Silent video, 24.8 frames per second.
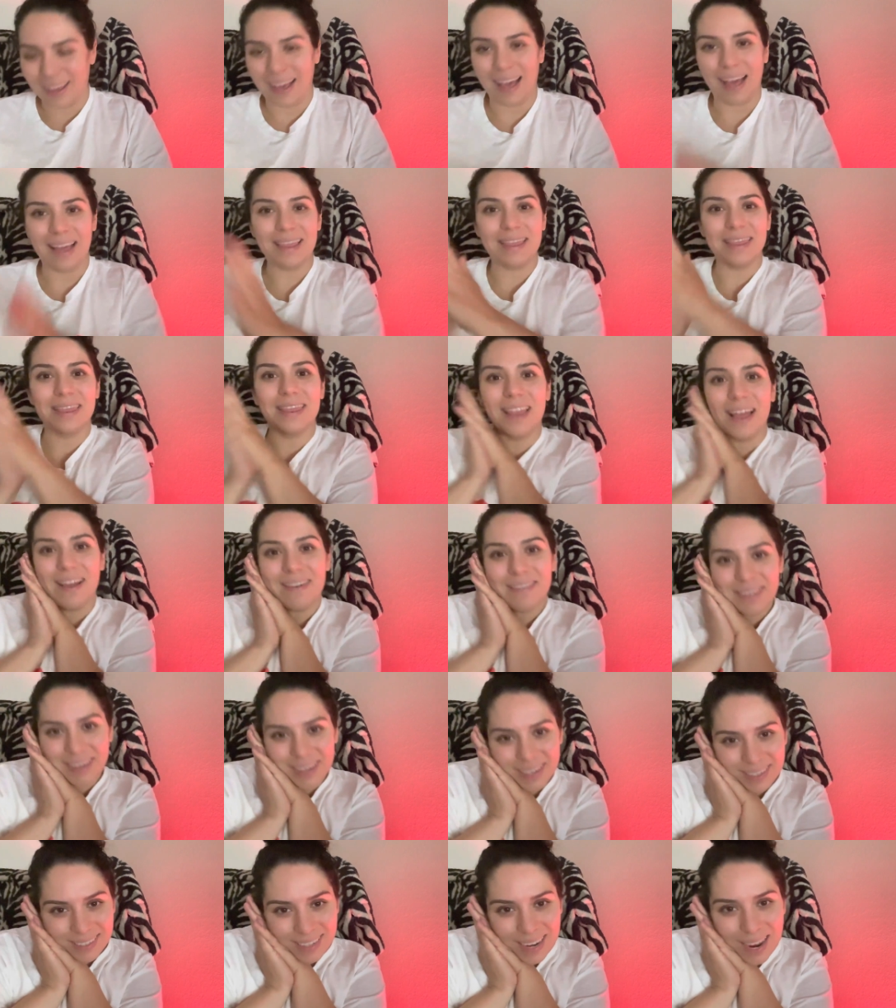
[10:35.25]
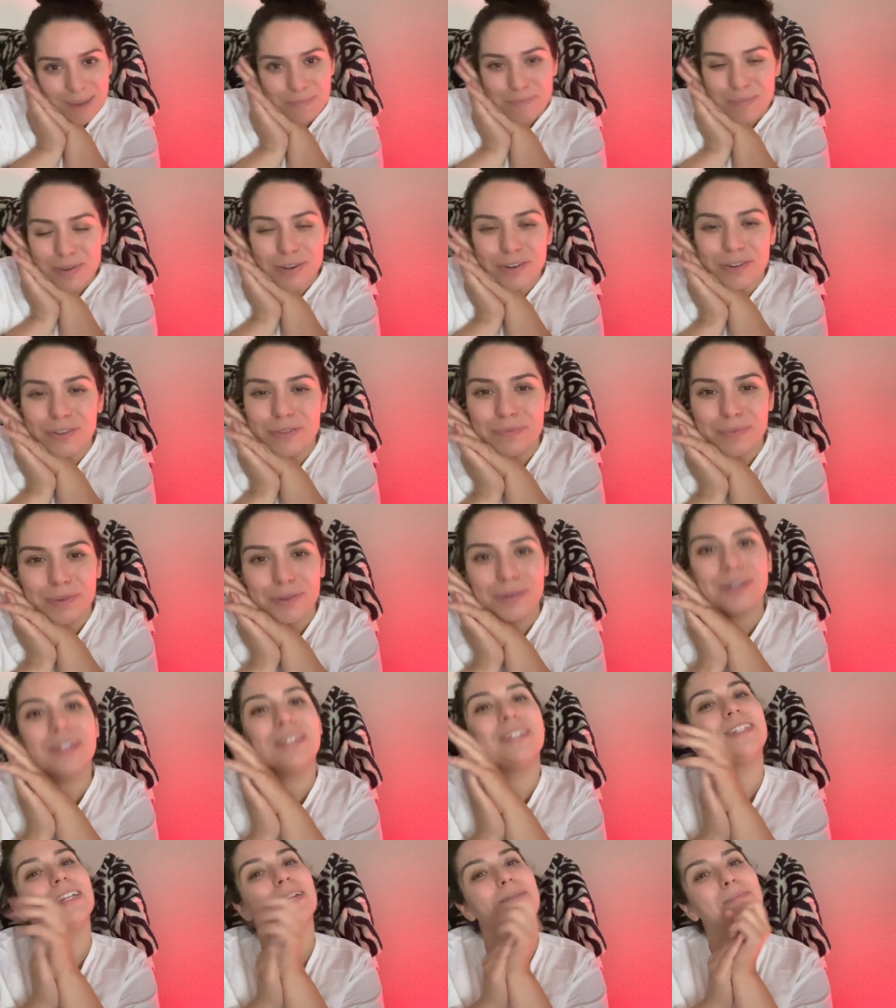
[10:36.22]
I love it. Happy new moon
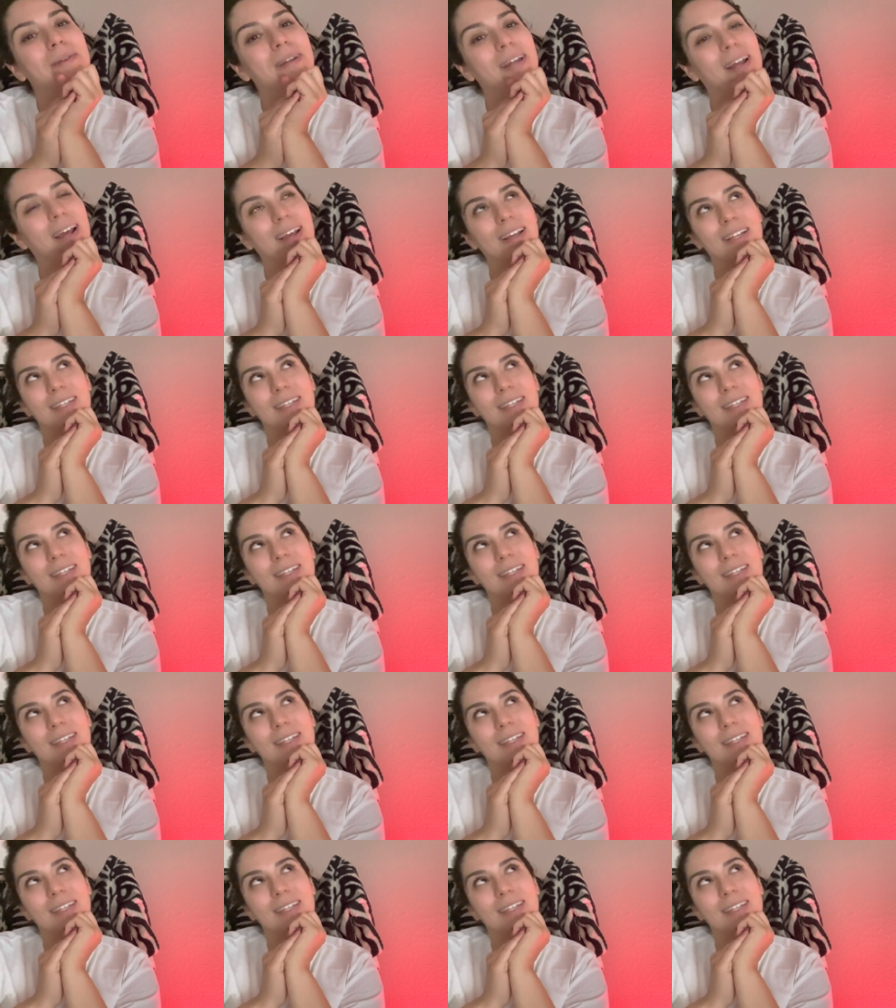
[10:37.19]
in Gemini.